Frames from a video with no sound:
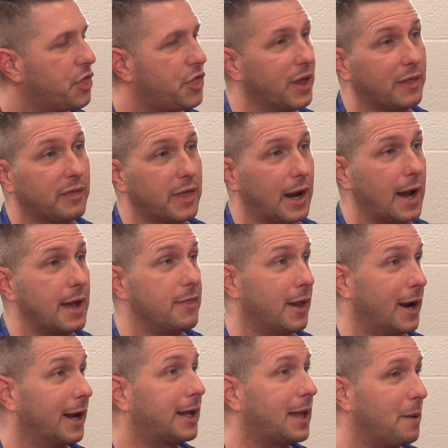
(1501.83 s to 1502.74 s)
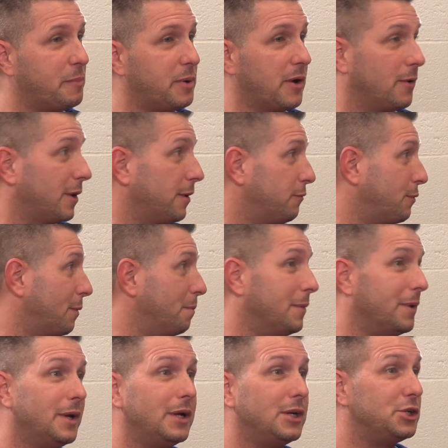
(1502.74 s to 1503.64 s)
thing that I kept hearing from
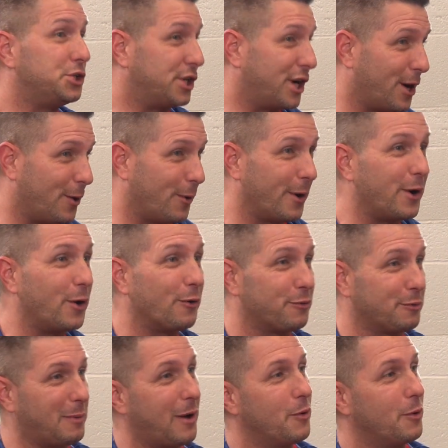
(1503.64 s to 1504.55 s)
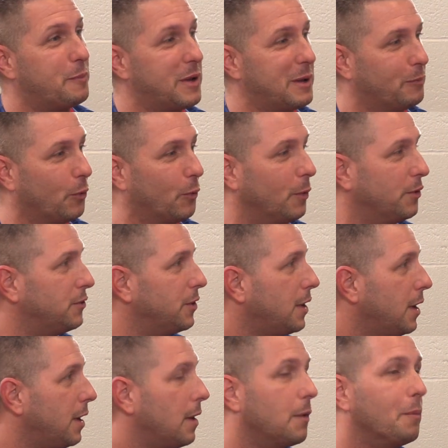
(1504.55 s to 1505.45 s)
Sherry or from other people was
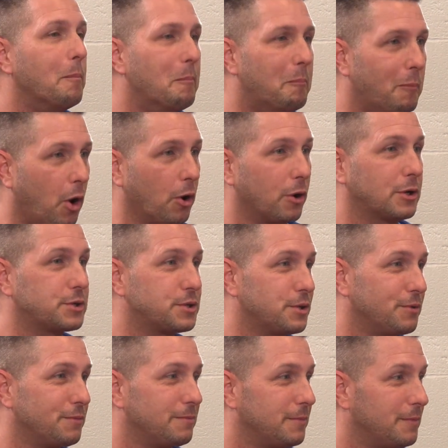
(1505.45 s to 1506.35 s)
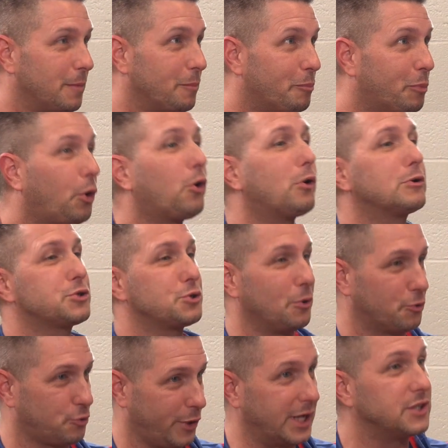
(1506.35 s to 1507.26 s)
Mark's
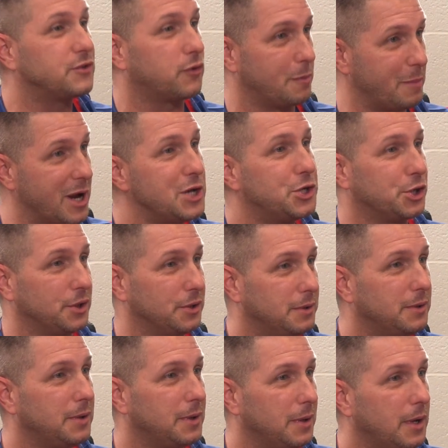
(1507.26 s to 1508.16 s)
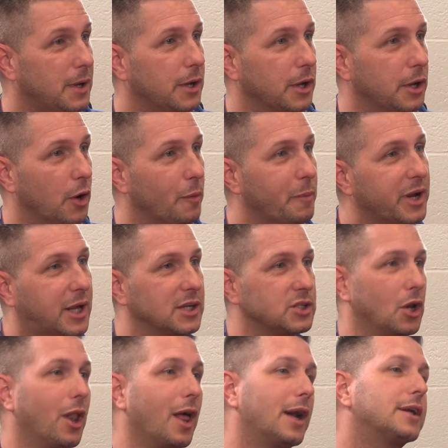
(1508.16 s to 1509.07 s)
personal transformation.
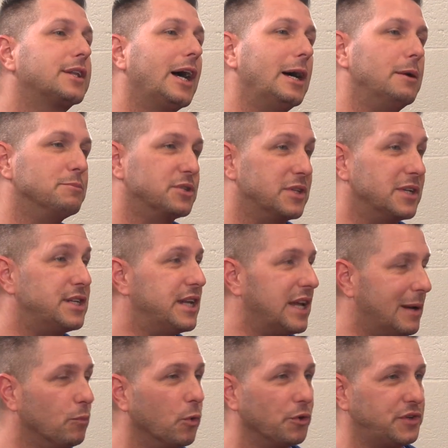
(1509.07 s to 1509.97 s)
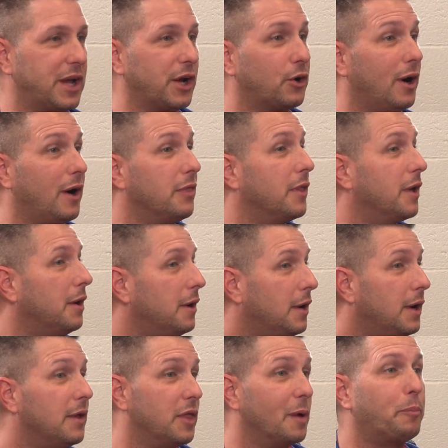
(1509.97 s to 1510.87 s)
Because a lot of times the team will take on
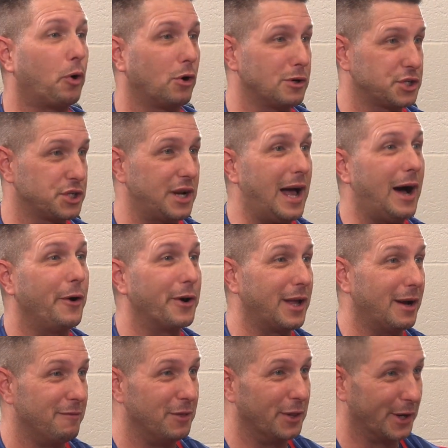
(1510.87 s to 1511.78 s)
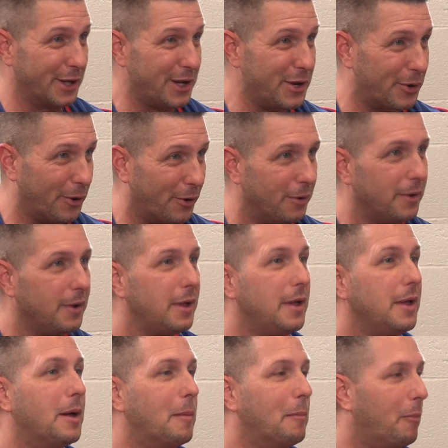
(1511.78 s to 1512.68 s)
the personality of the leader.
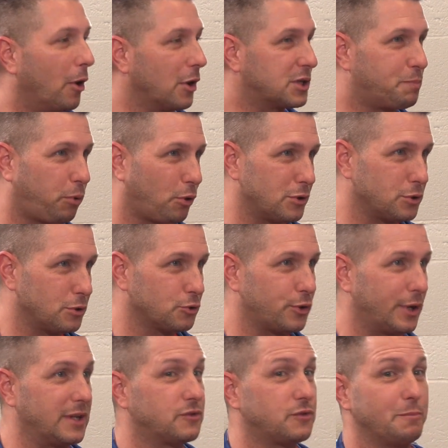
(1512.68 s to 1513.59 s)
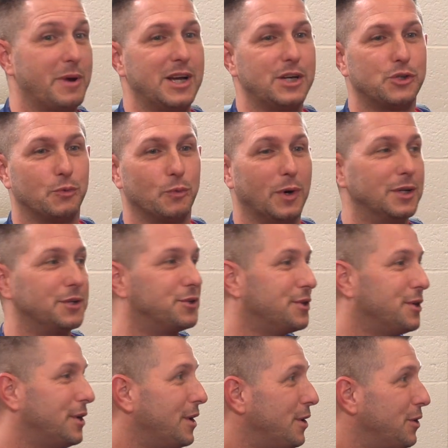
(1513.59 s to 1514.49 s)
Mark's personal transformation
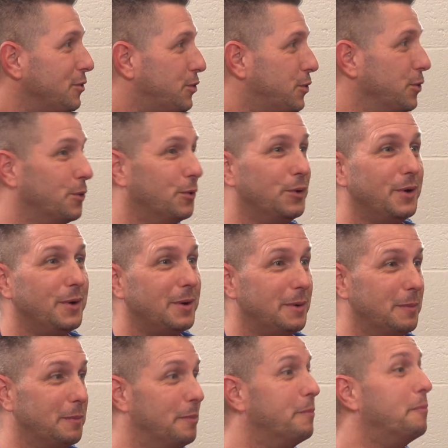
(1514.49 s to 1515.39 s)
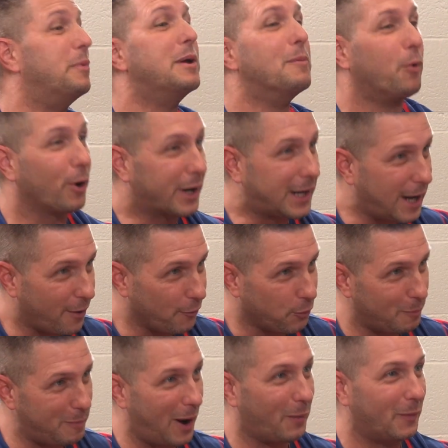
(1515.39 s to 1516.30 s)
was to be more
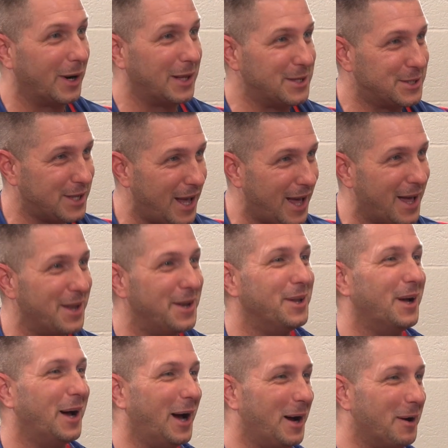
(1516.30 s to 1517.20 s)
careful about what he said,